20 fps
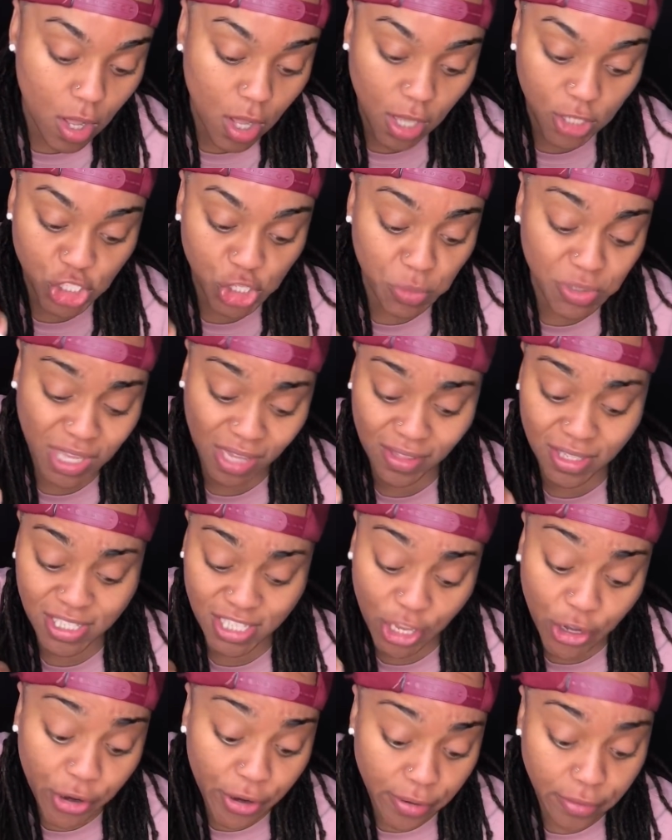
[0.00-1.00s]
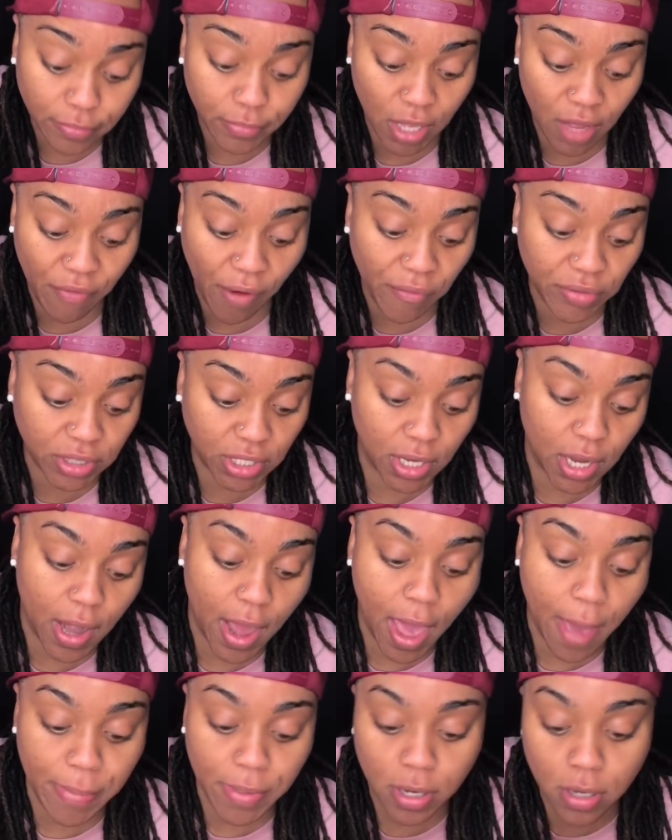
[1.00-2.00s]
She was at the center of everything that
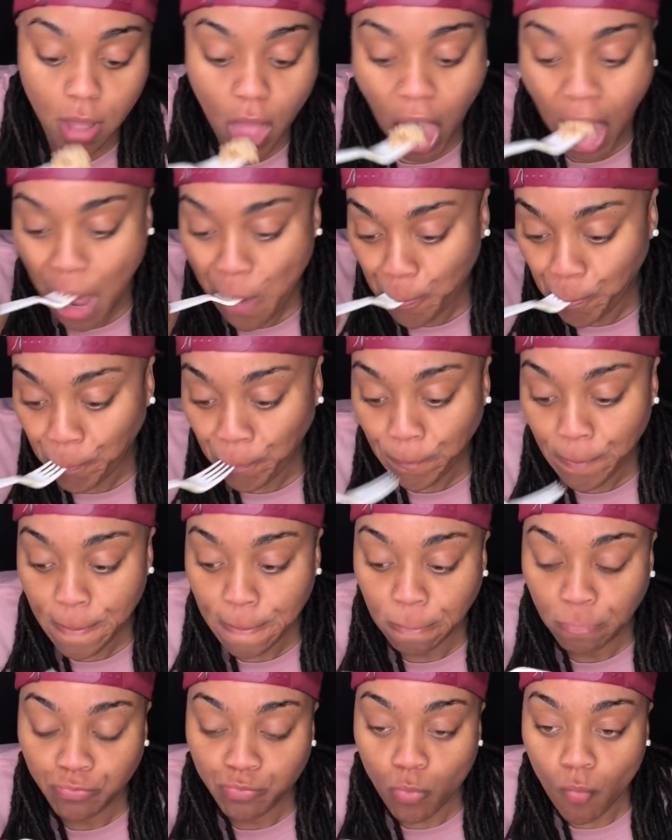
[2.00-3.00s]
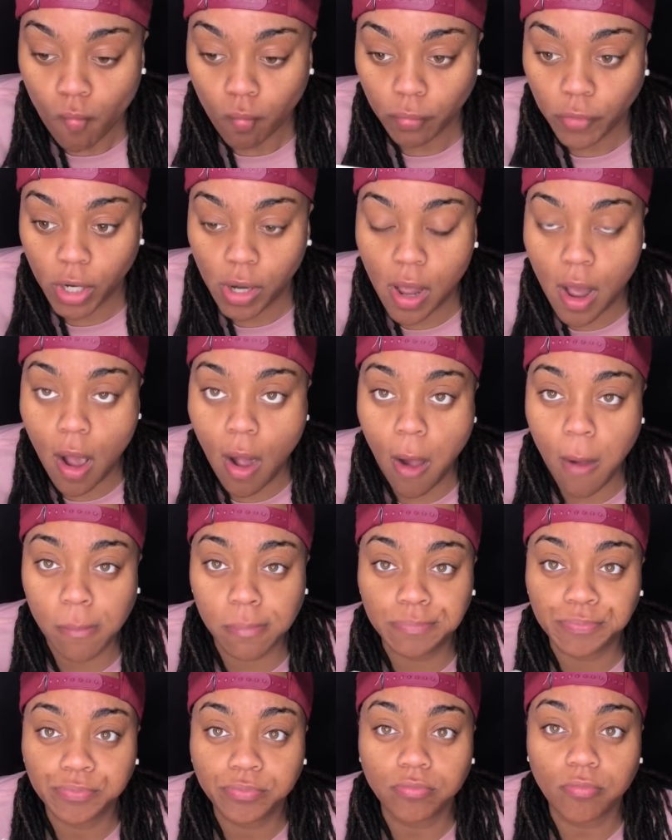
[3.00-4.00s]
happened.
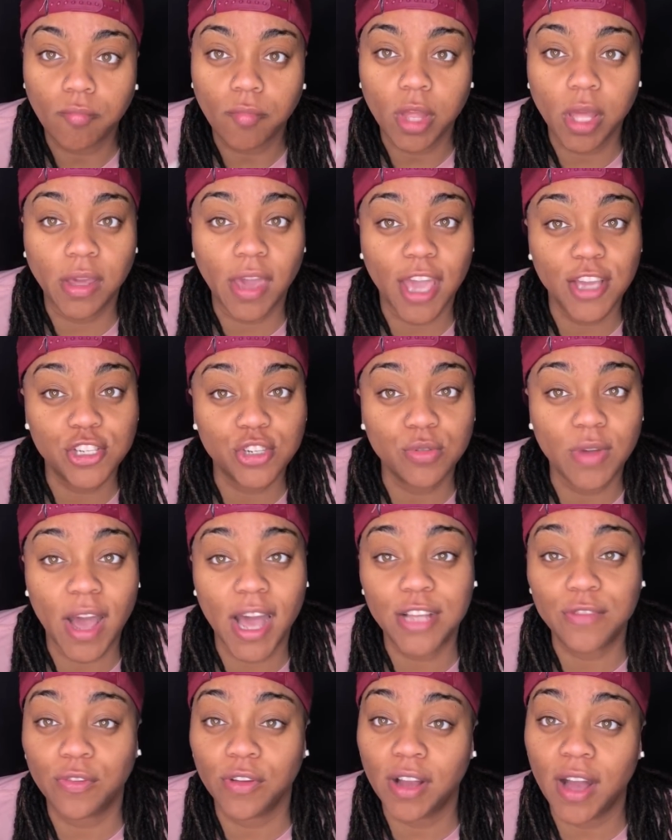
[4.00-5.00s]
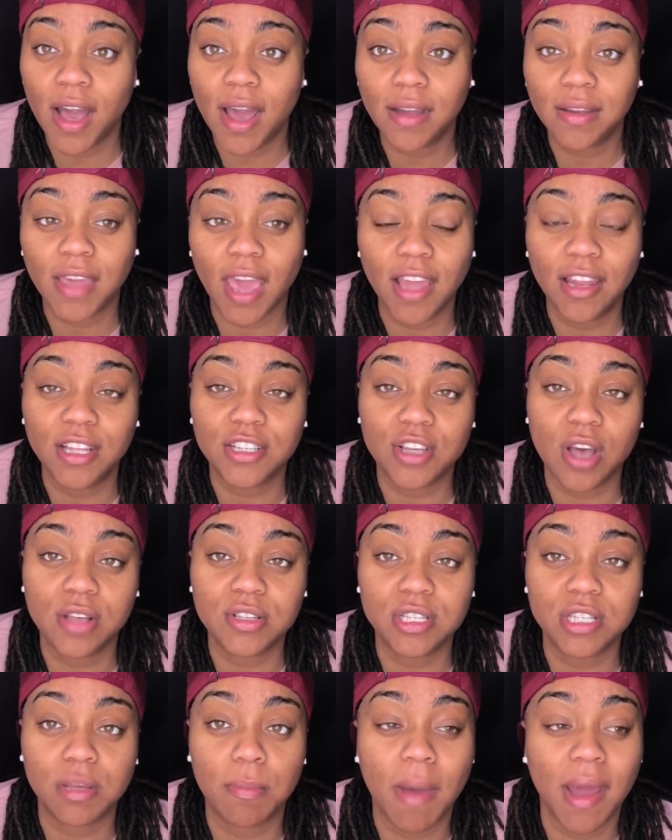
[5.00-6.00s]
In case you guys forgot, Kayla is
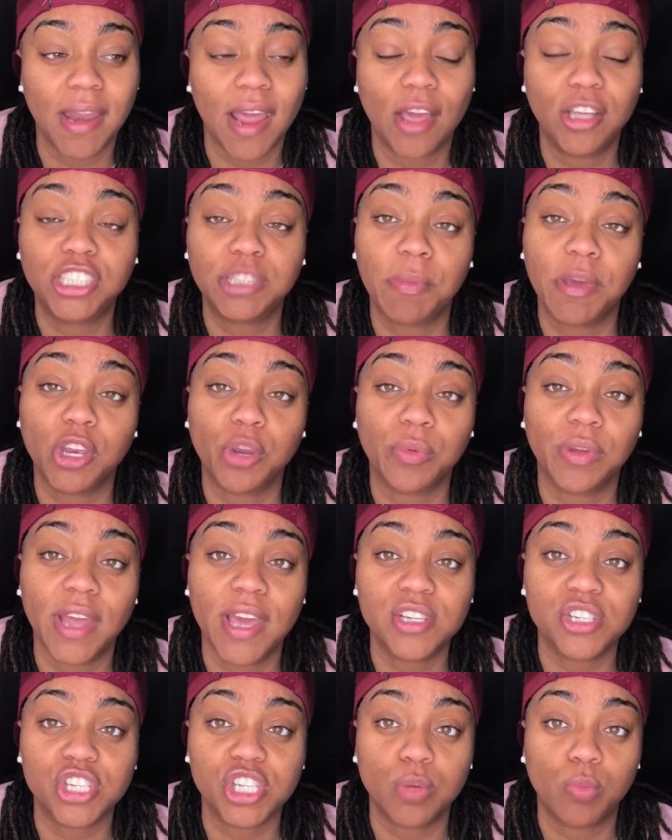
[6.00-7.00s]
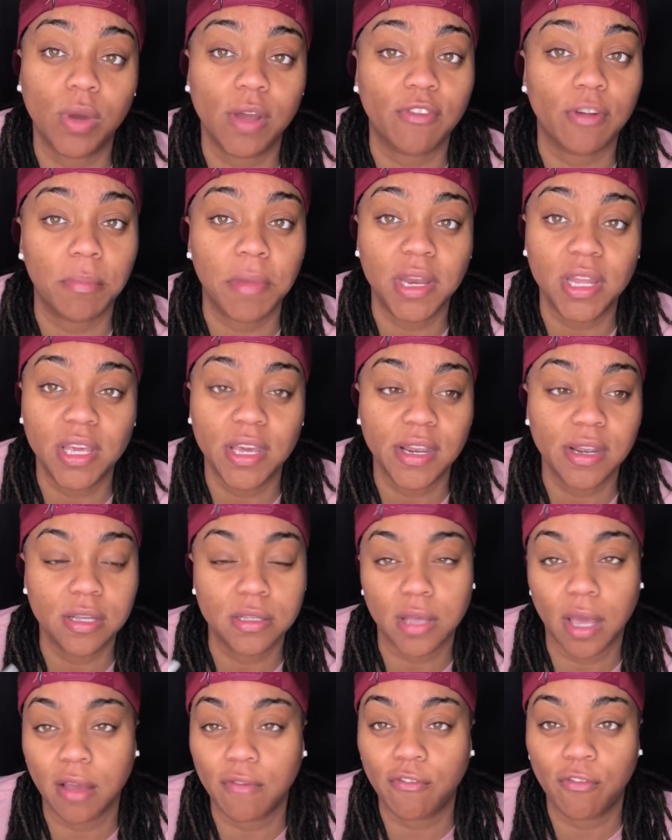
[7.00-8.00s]
also somebody I used to be in a relationship with for many years,
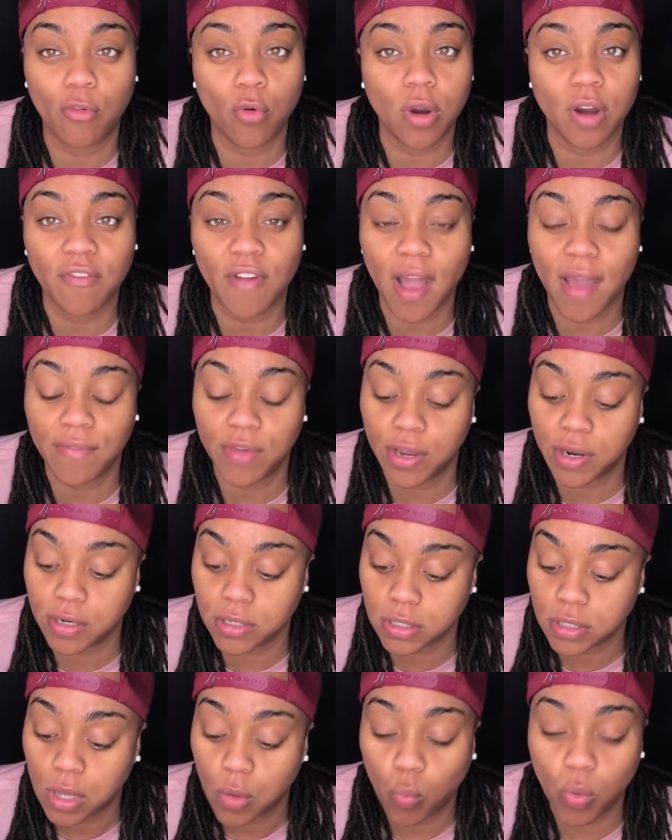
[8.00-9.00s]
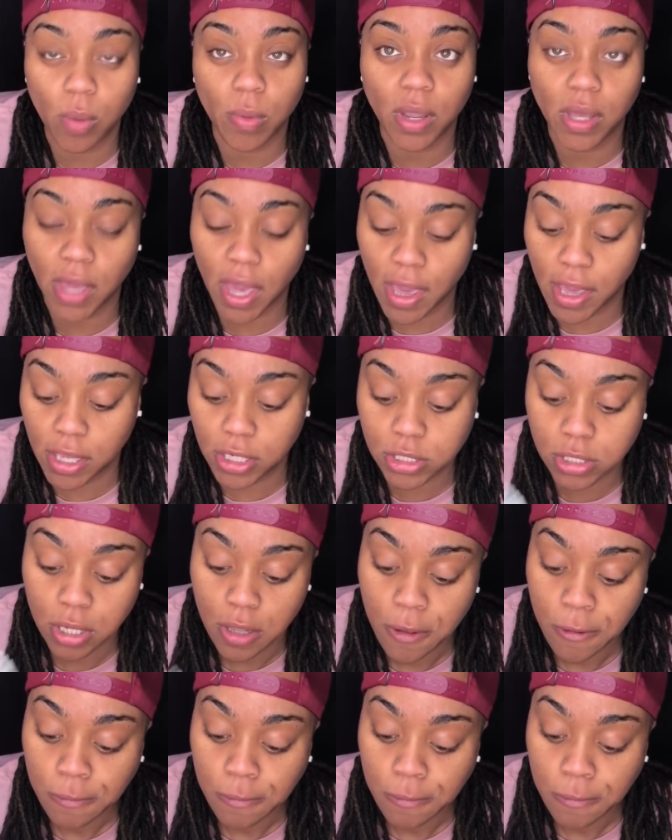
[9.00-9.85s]
like 4 or 5 years. We were engaged.